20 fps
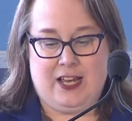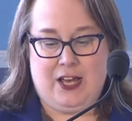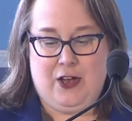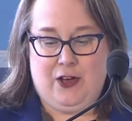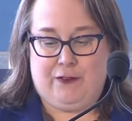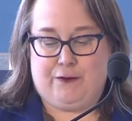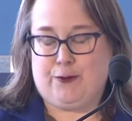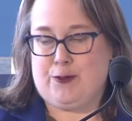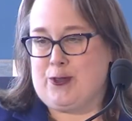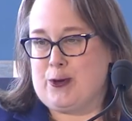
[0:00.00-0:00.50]

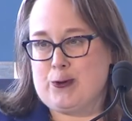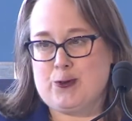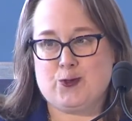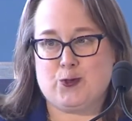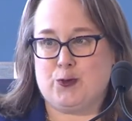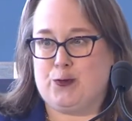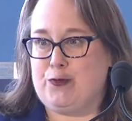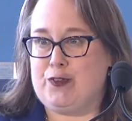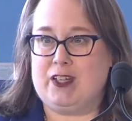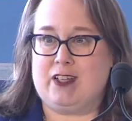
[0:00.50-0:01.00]
for those who
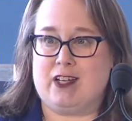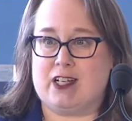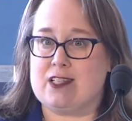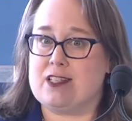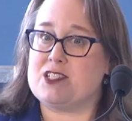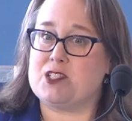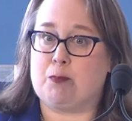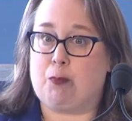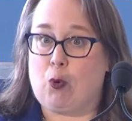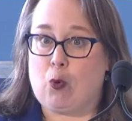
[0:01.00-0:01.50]
feel
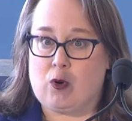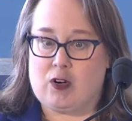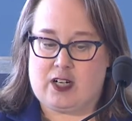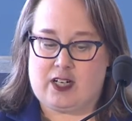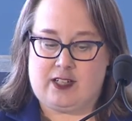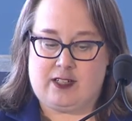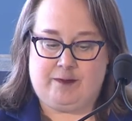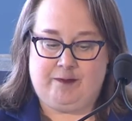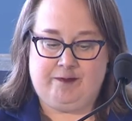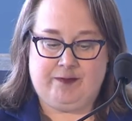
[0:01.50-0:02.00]
unsupported.